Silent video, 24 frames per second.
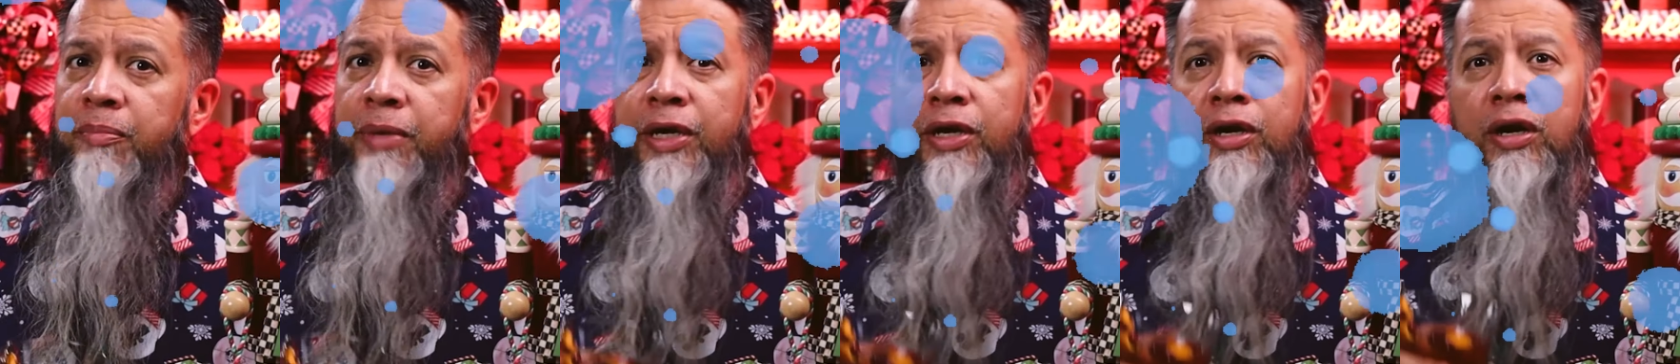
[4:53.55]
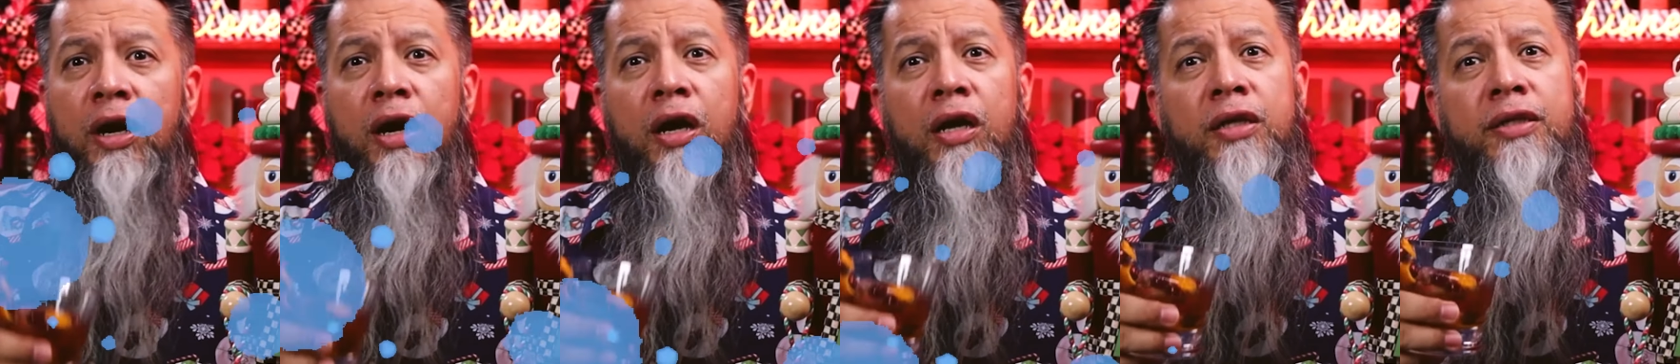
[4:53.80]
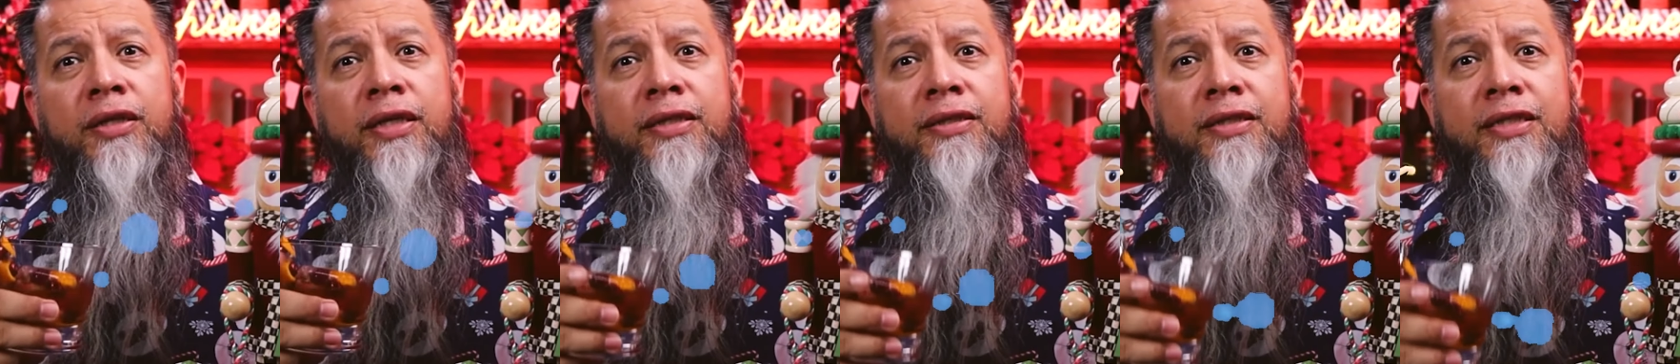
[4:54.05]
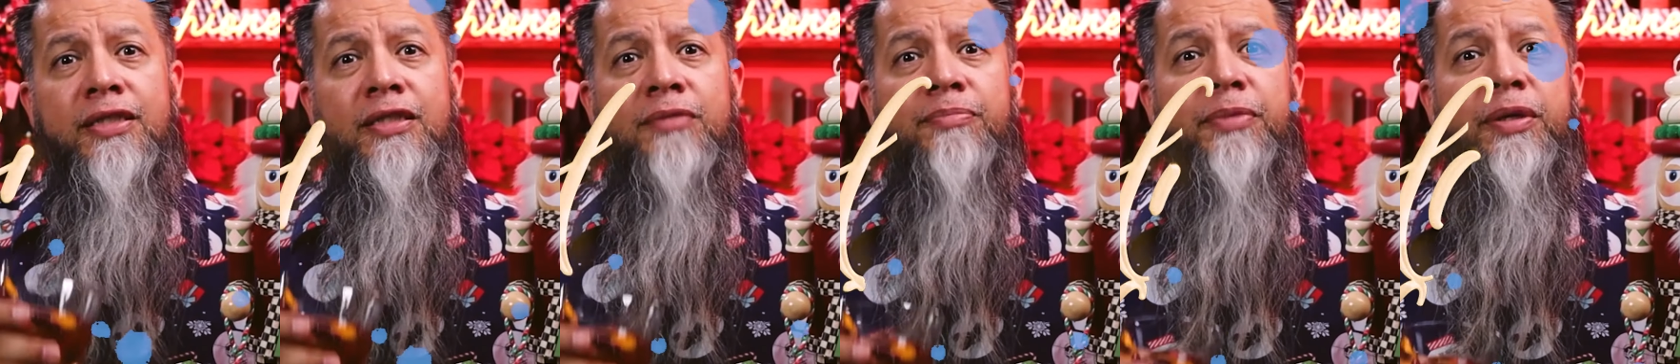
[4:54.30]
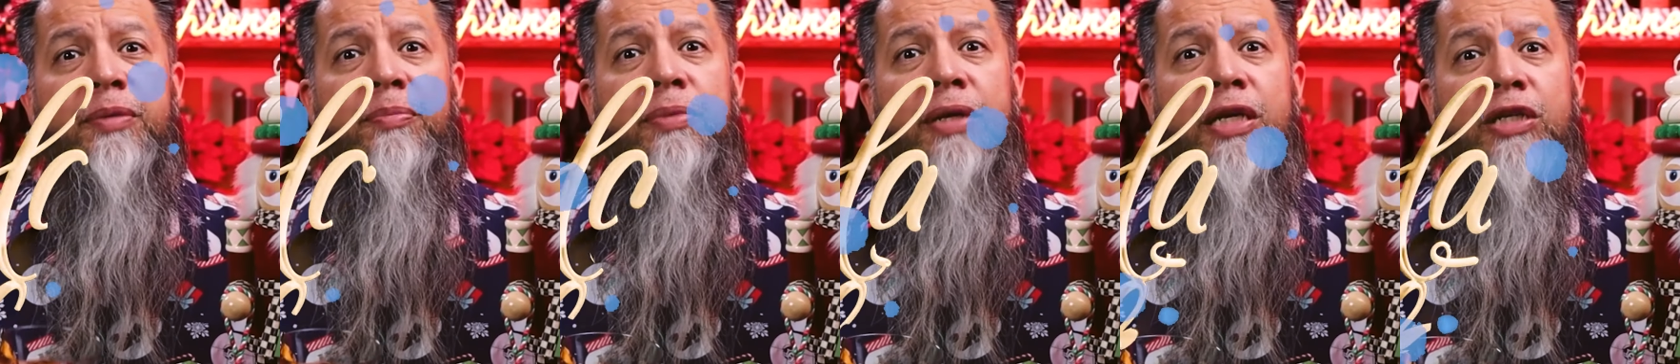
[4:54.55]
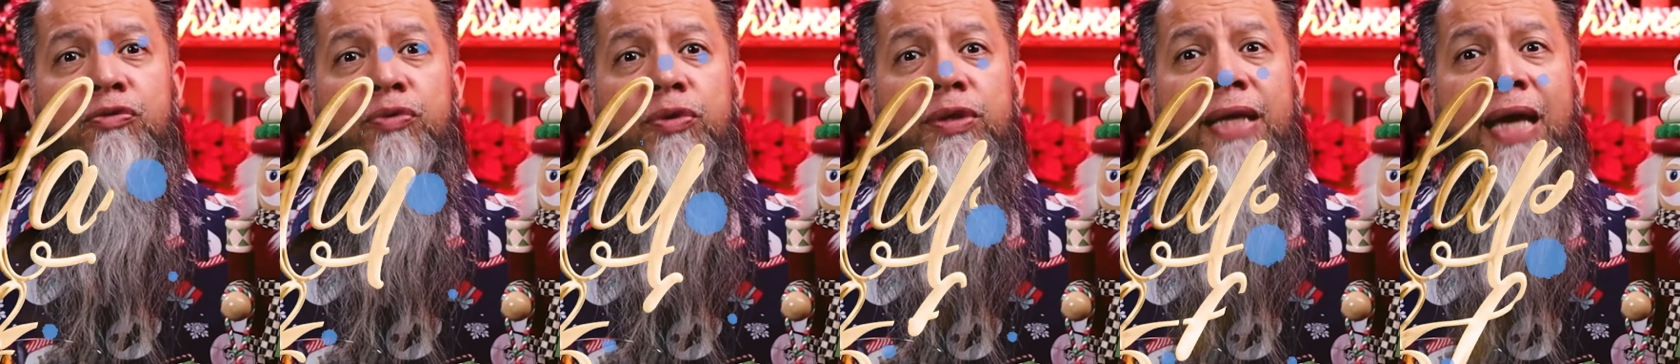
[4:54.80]
May your holiday season be
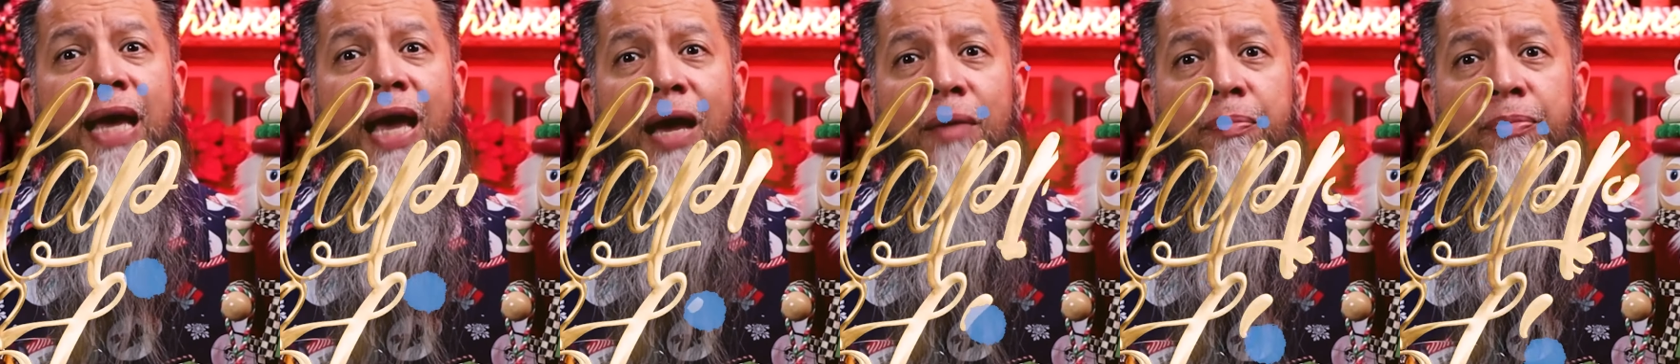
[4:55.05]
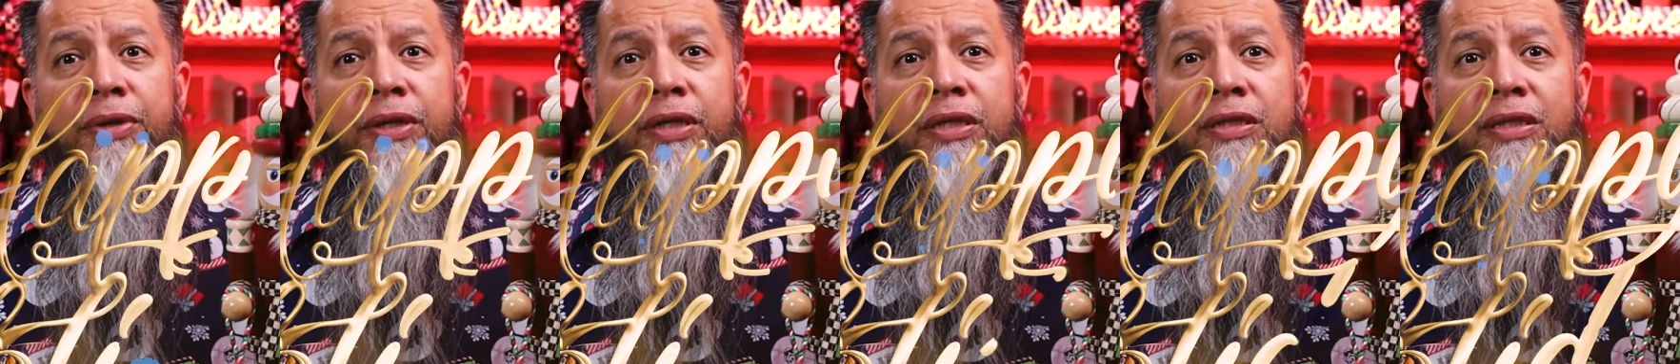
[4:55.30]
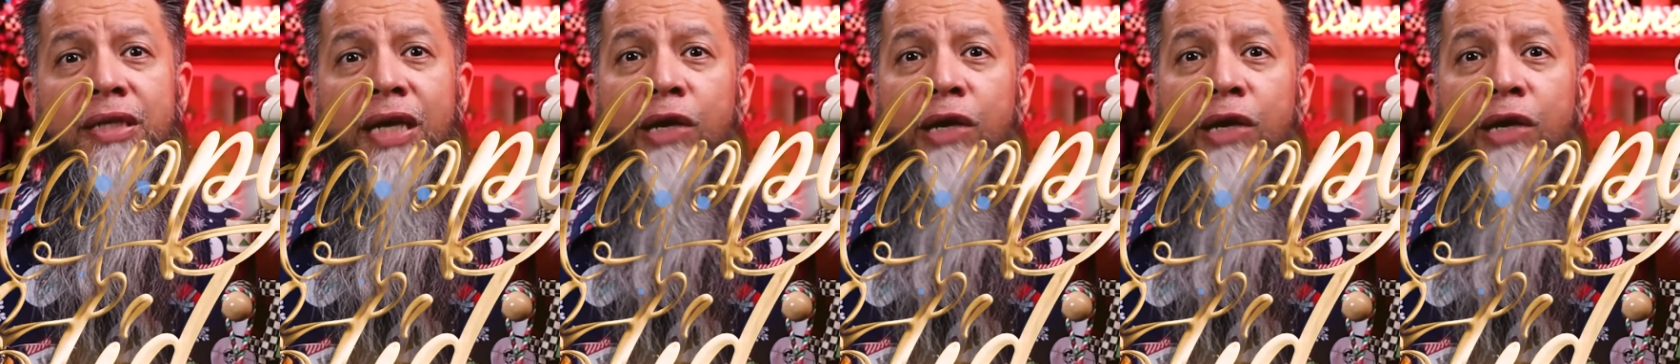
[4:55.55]
blessed with happiness, a